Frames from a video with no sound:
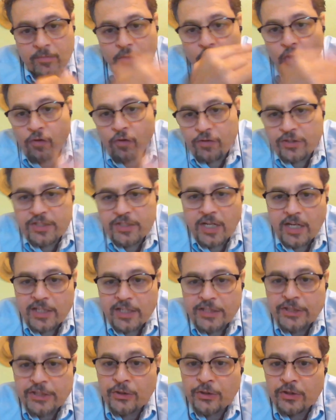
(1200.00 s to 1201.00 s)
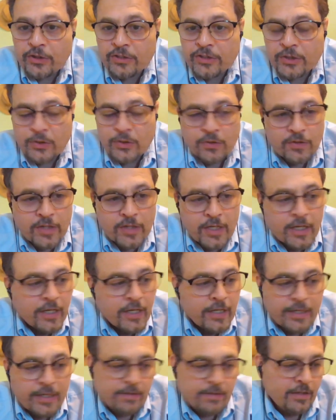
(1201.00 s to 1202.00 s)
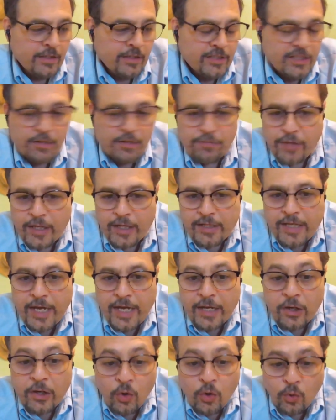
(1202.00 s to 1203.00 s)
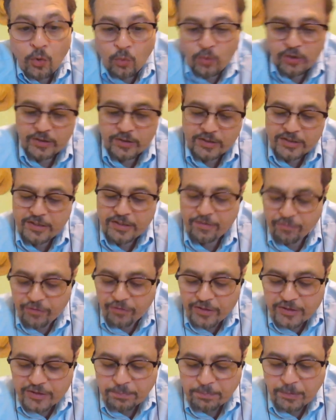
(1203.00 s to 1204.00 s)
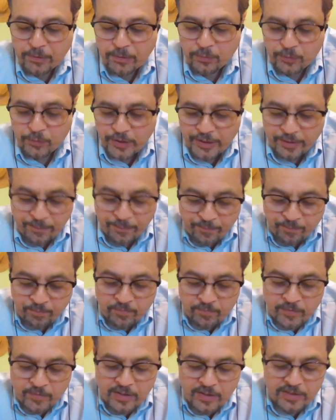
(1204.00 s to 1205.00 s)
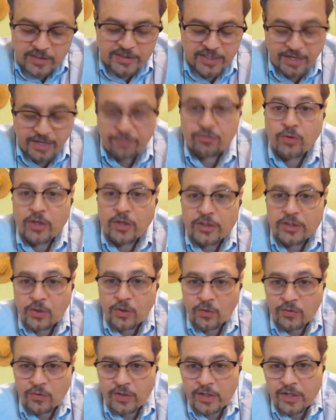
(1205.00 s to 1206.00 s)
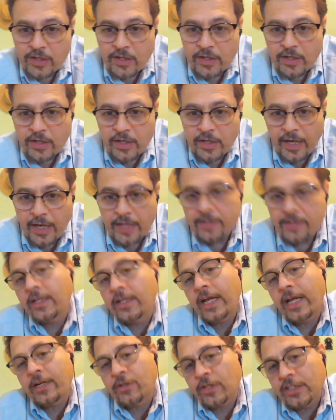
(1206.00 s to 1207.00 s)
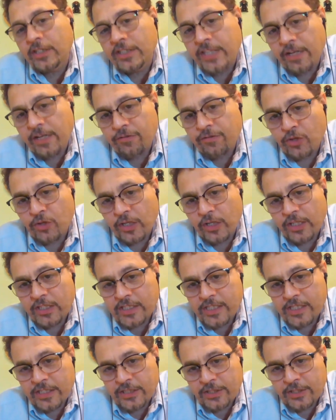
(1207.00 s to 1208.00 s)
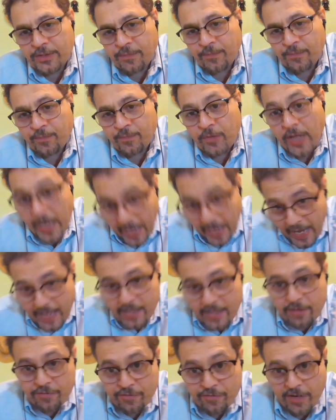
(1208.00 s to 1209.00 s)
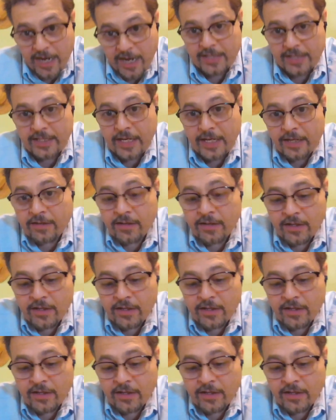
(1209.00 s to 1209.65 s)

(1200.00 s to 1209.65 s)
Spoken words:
oversized your suit, stuff like that. Or the difference between a safe work zone and electrically safe work condition. And the fact that